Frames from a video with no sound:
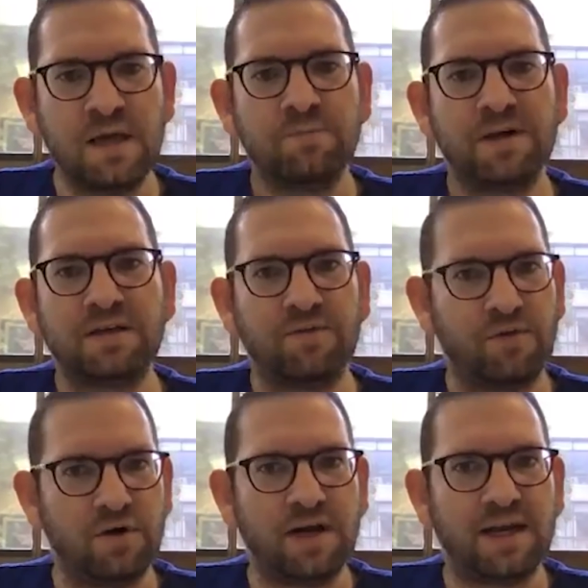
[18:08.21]
but if we
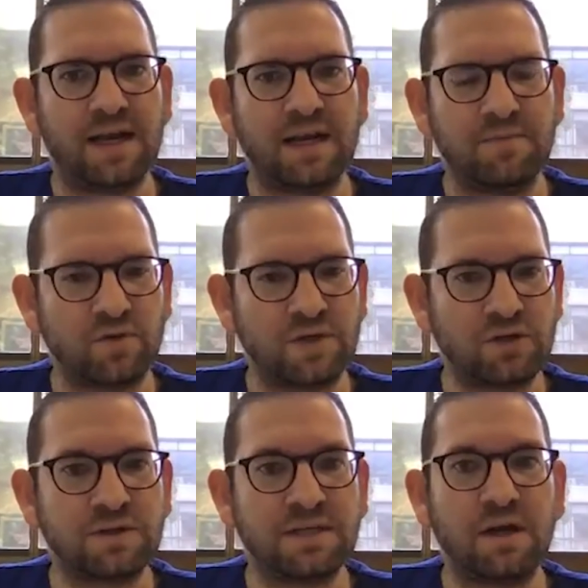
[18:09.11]
look at our numbers, we're still
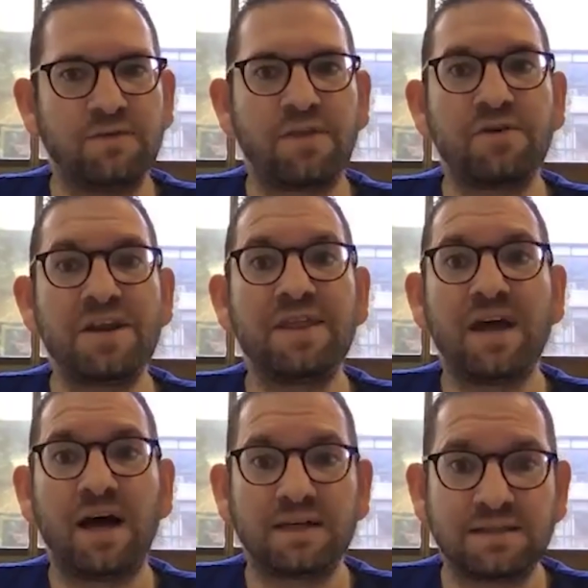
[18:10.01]
seeing over
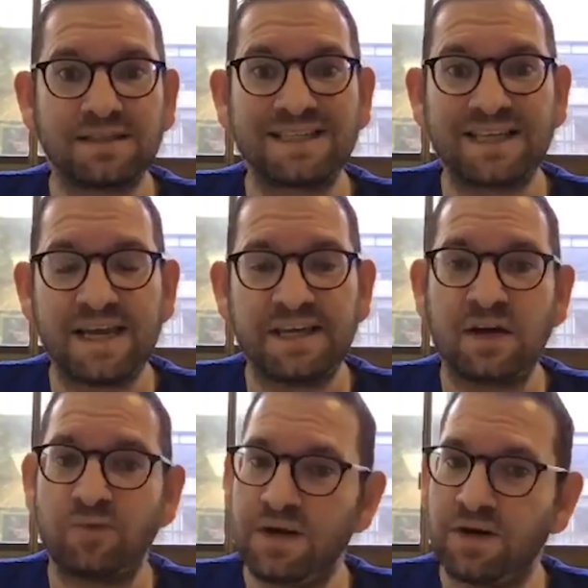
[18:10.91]
3,000 a day,
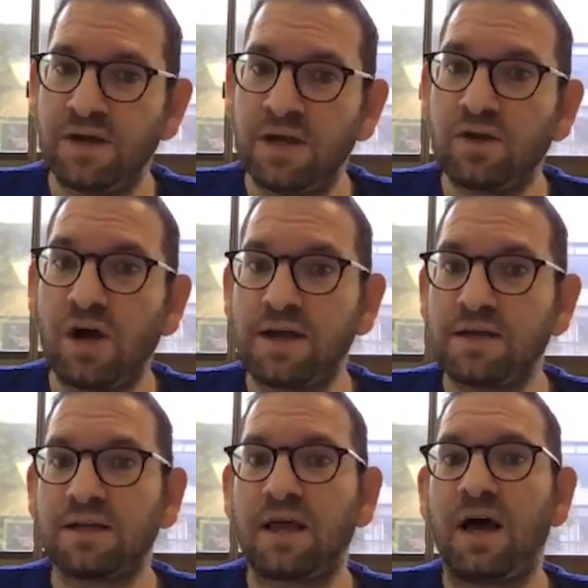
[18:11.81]
and we're going into
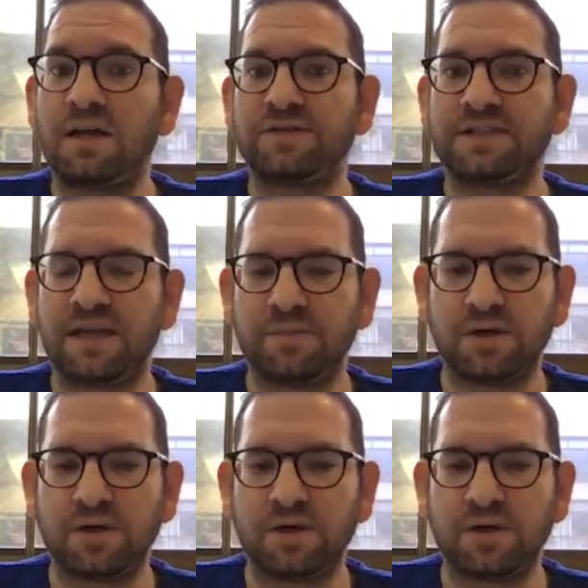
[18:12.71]
the height of summer.